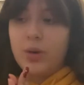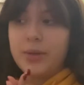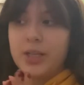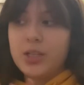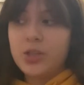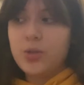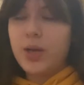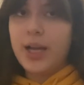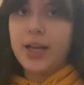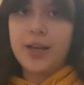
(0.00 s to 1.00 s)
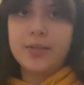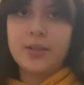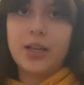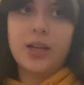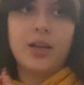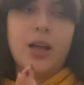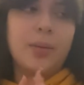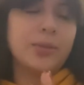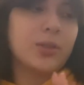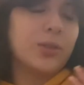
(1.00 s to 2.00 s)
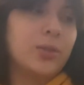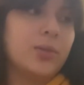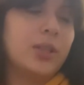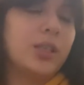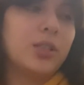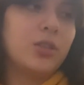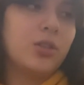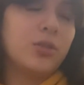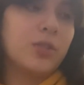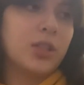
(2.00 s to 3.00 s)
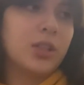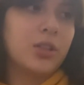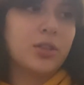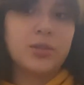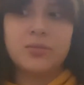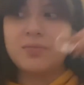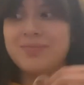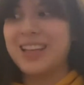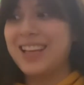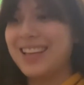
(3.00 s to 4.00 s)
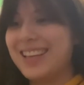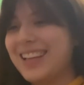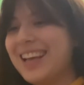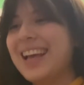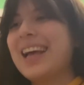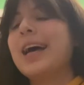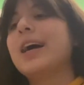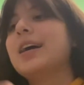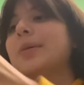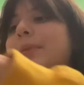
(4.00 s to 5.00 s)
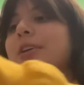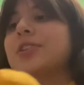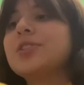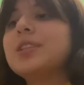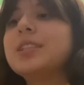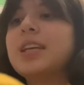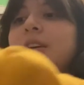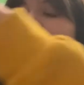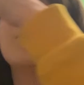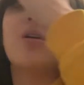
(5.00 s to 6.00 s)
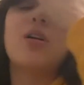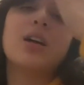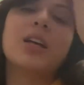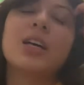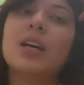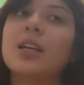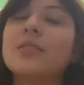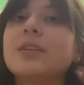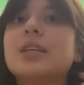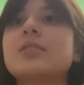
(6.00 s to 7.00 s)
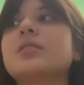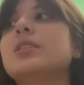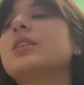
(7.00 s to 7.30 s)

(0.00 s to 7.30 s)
am I gonna do? I have absolutely no fucking clue. I usually take a walk at around